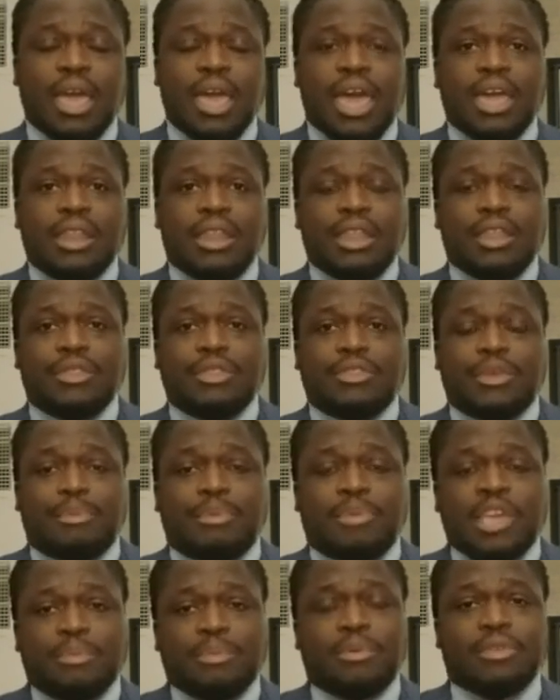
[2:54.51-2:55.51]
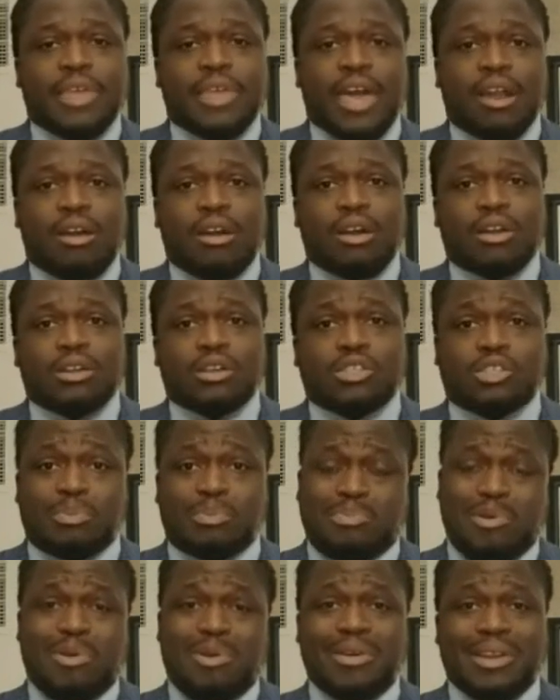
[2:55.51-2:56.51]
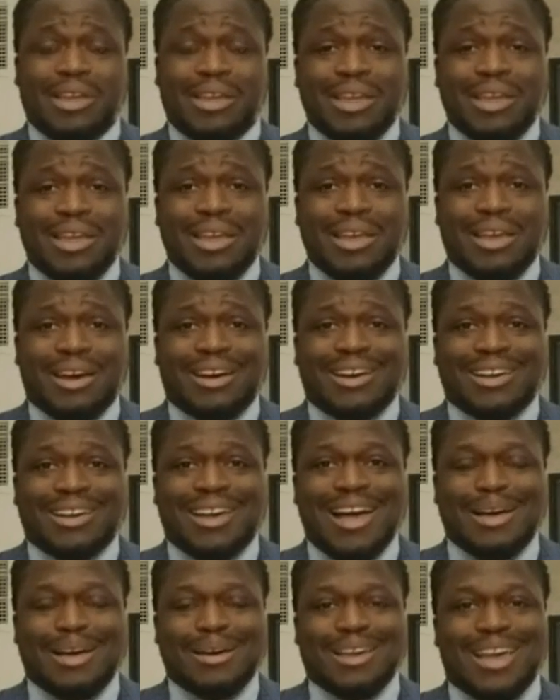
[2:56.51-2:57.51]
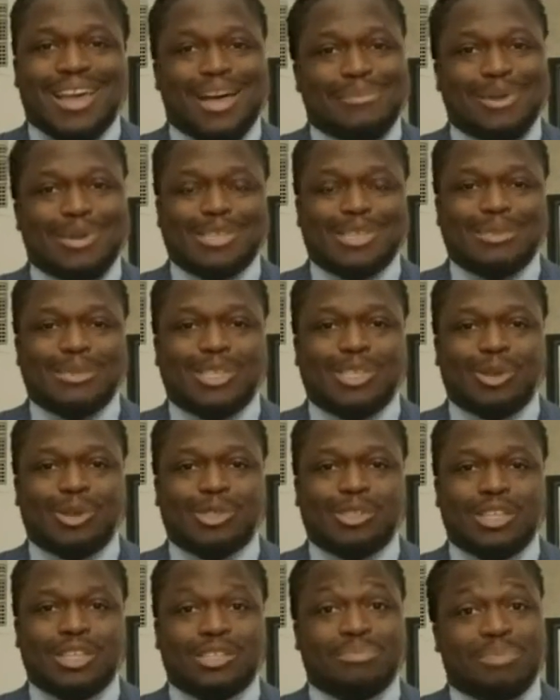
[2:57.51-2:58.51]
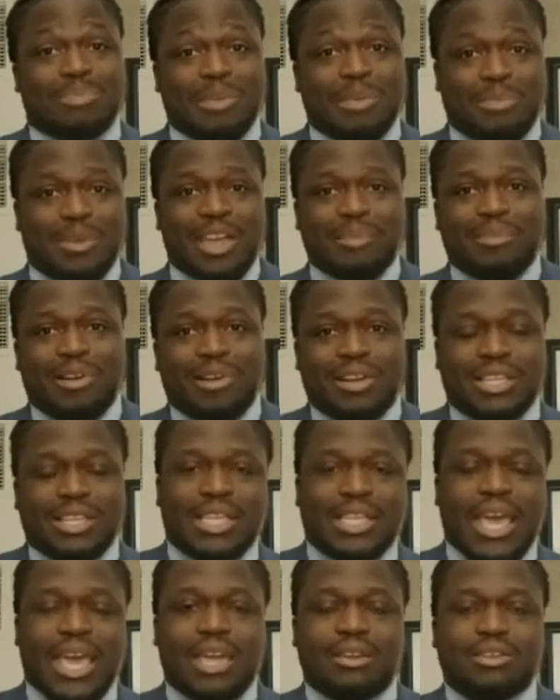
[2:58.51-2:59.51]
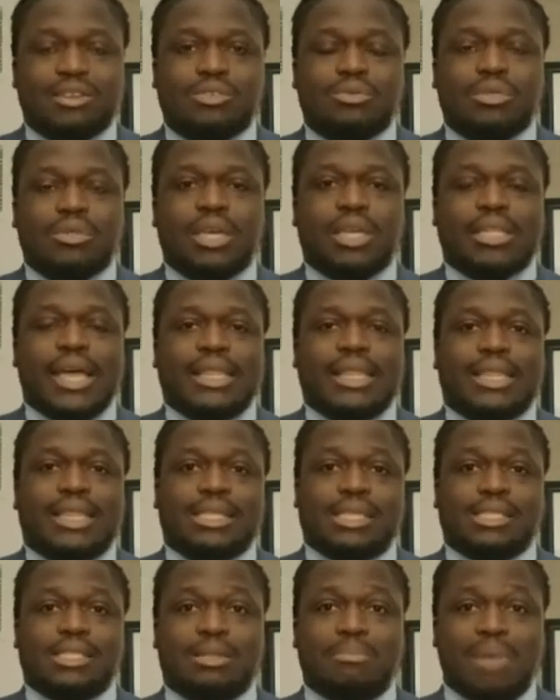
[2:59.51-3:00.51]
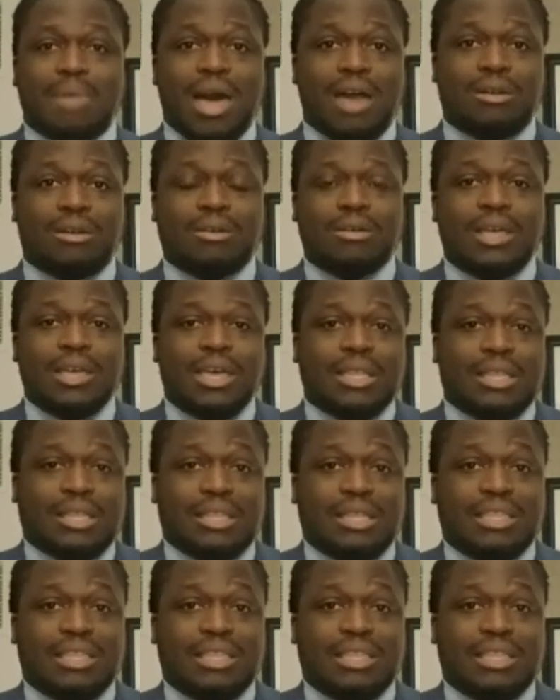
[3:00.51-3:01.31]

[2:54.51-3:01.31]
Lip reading: And the people that are supporting communism and socialism, people like Bernie Sanders, who think that this is the model that the